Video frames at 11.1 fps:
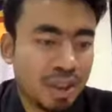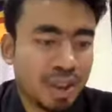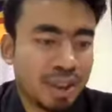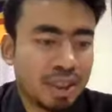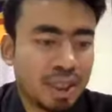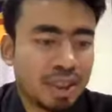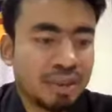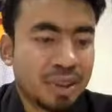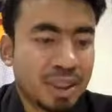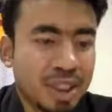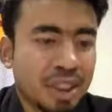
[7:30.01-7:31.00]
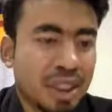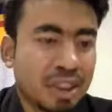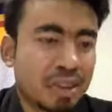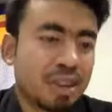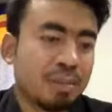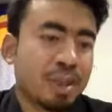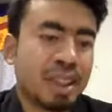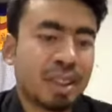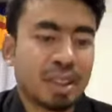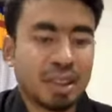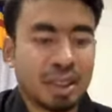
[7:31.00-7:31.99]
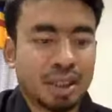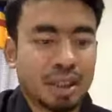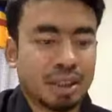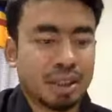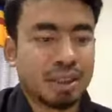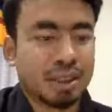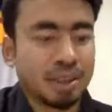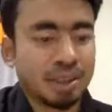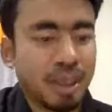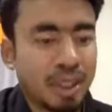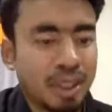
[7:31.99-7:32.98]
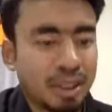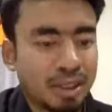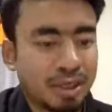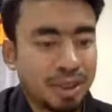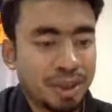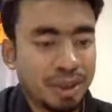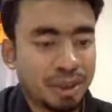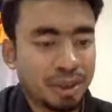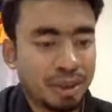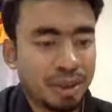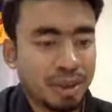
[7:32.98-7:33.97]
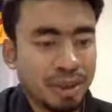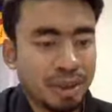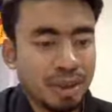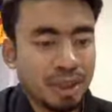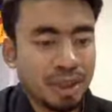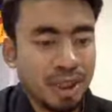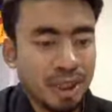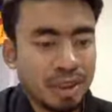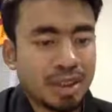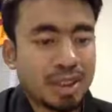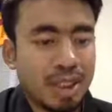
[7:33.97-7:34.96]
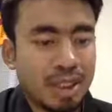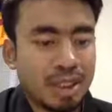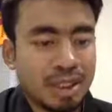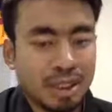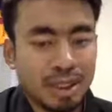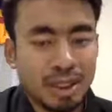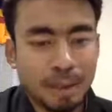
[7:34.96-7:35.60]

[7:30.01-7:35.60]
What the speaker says: and activities that is being conducted by the division and the DITT.